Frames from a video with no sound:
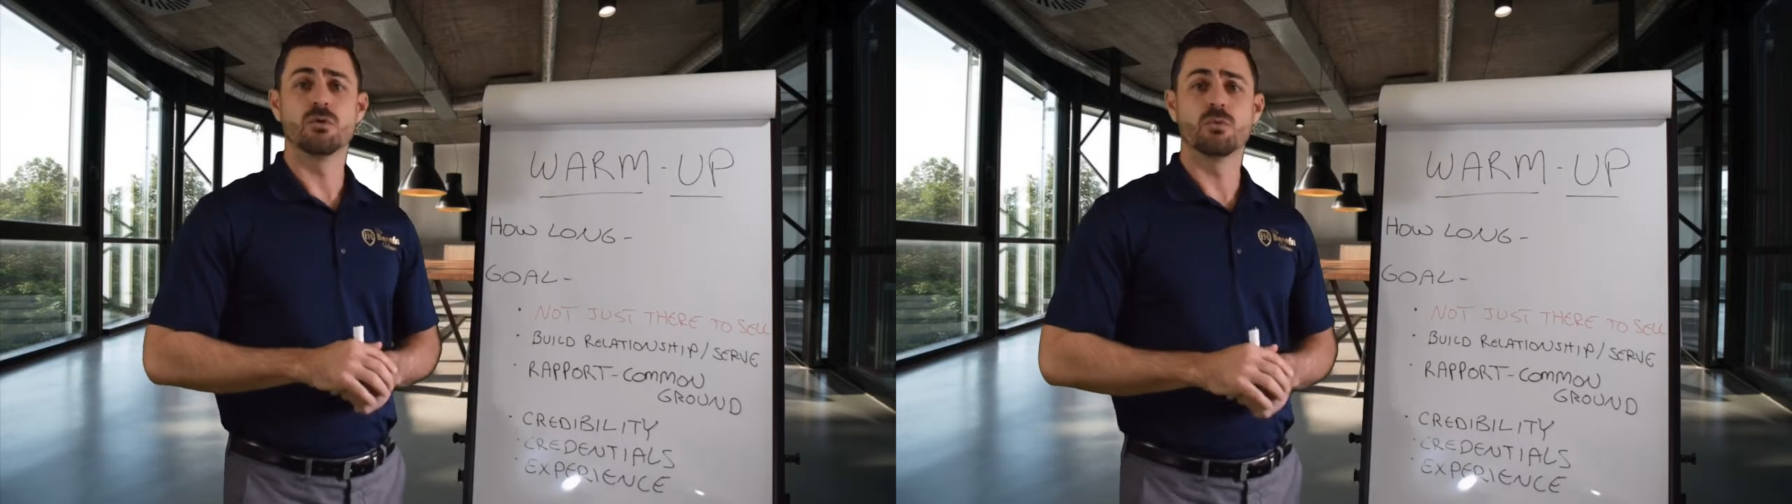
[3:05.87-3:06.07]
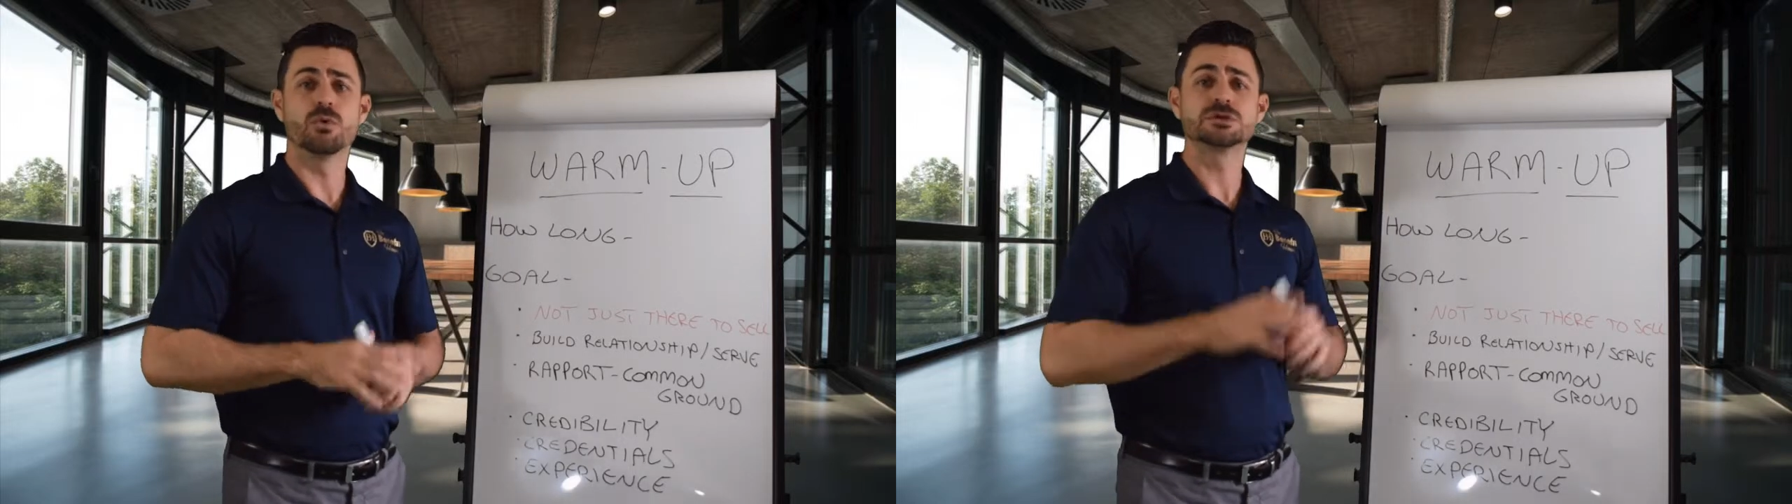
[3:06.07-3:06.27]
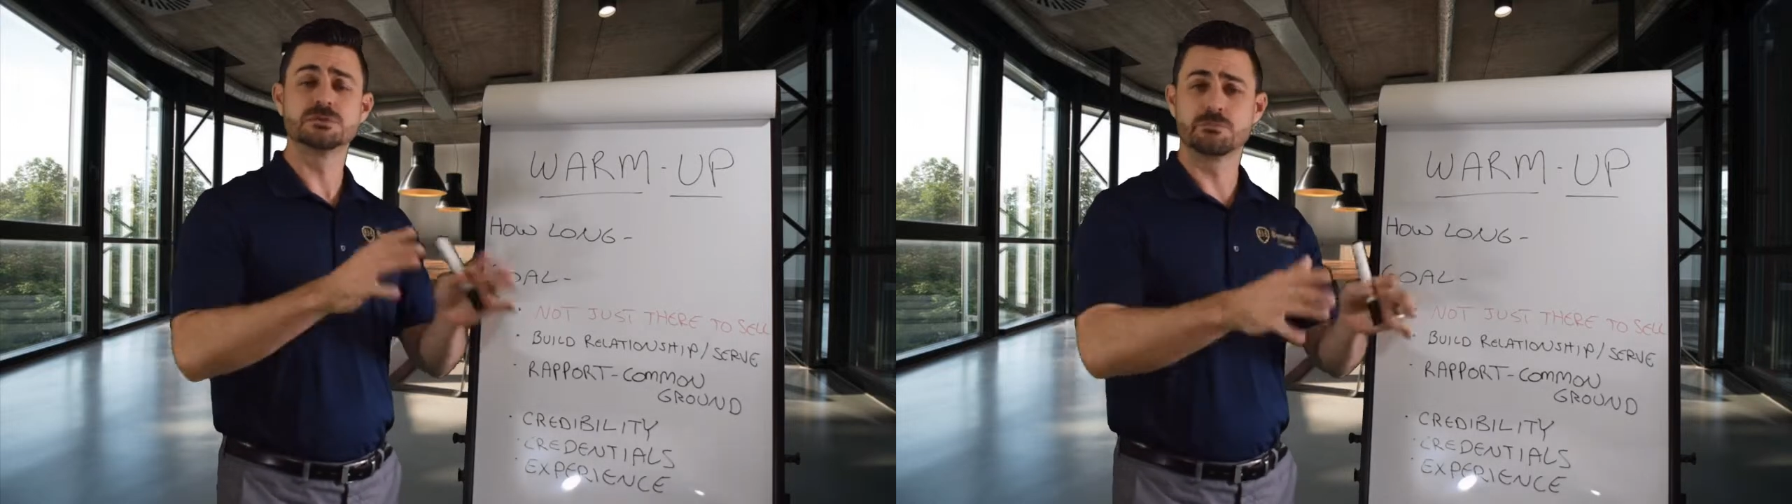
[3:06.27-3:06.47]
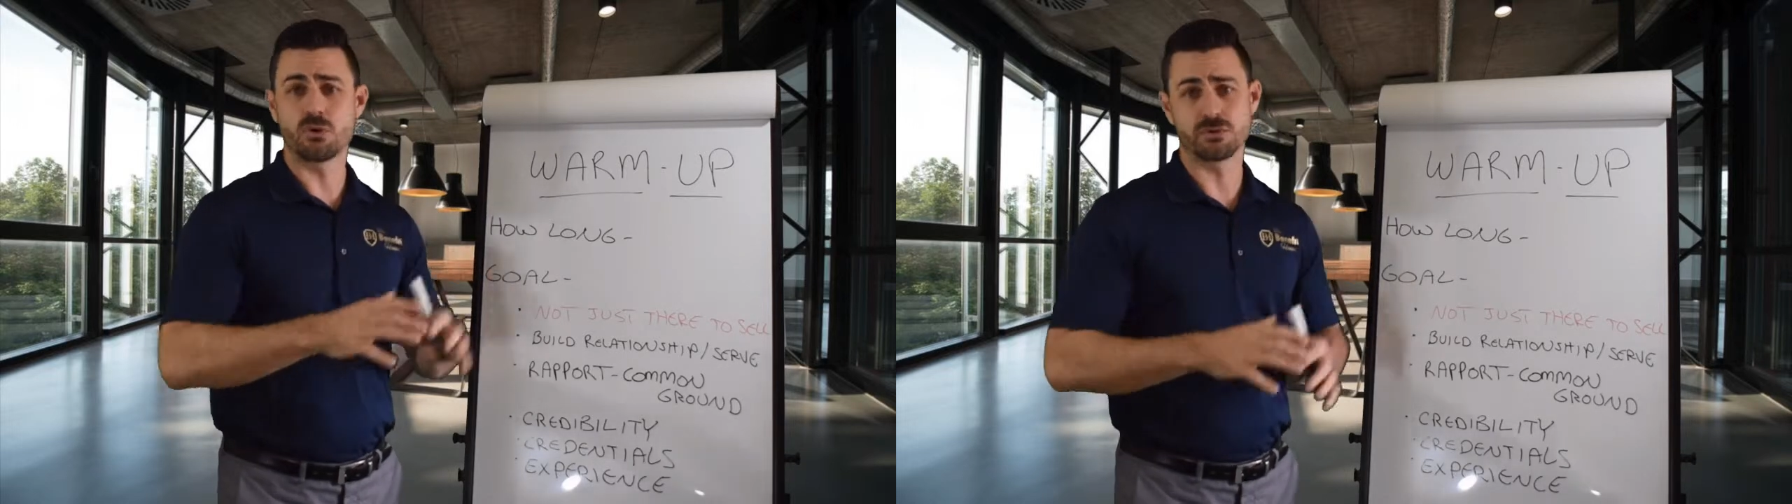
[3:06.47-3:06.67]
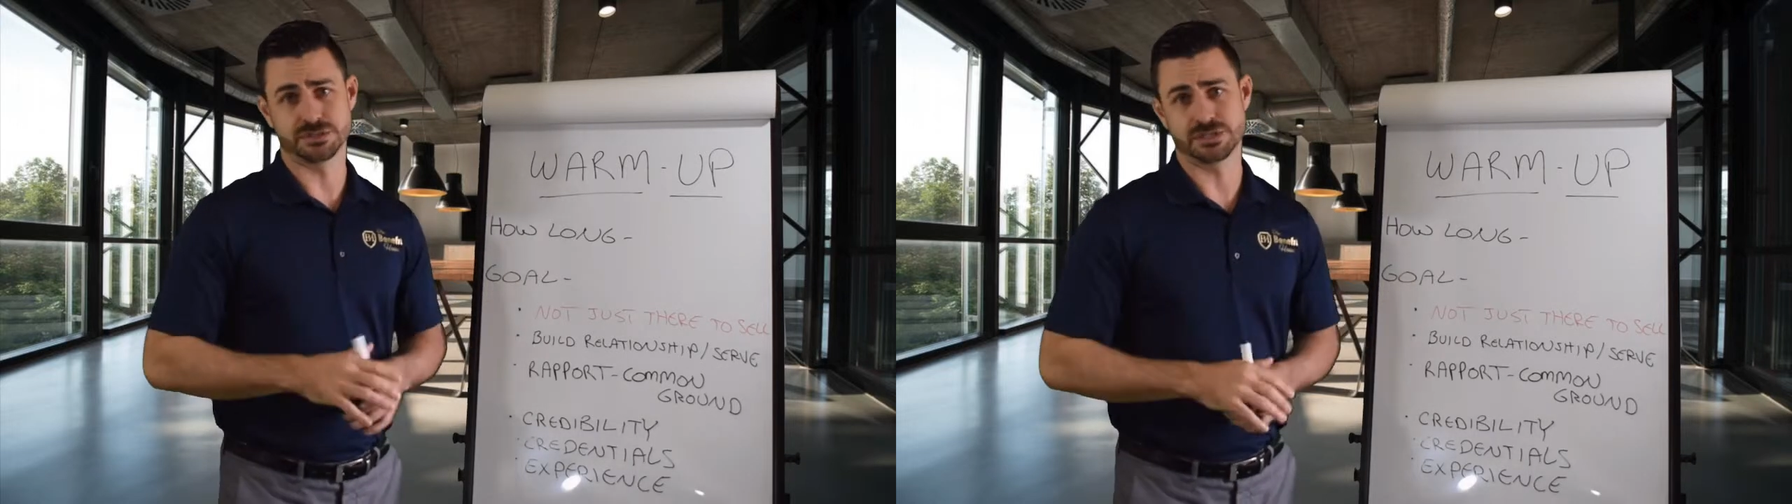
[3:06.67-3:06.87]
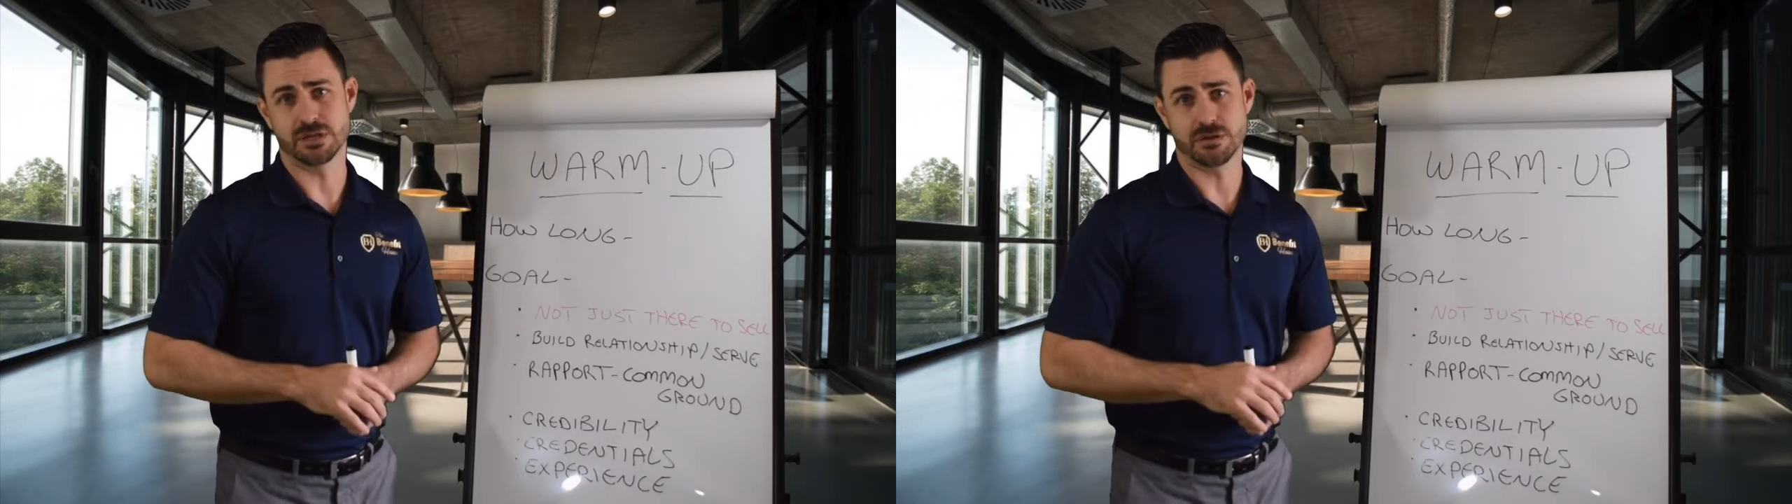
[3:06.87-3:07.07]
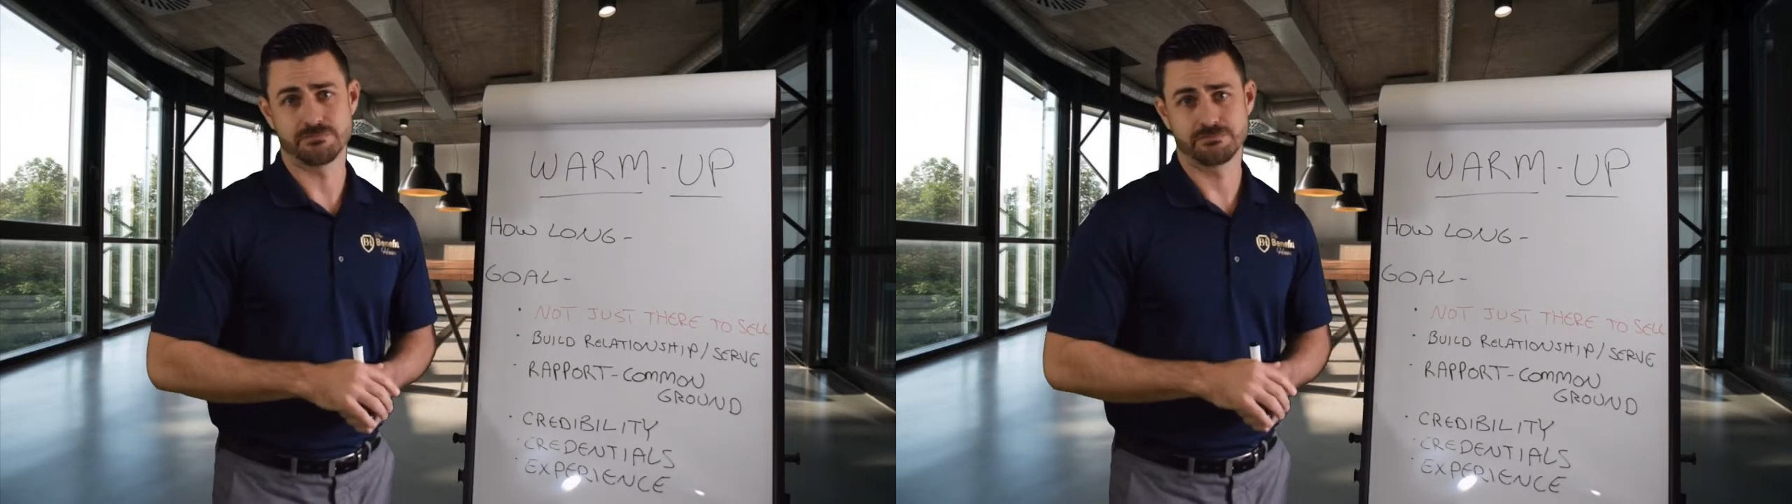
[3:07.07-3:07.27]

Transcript: what's important to them.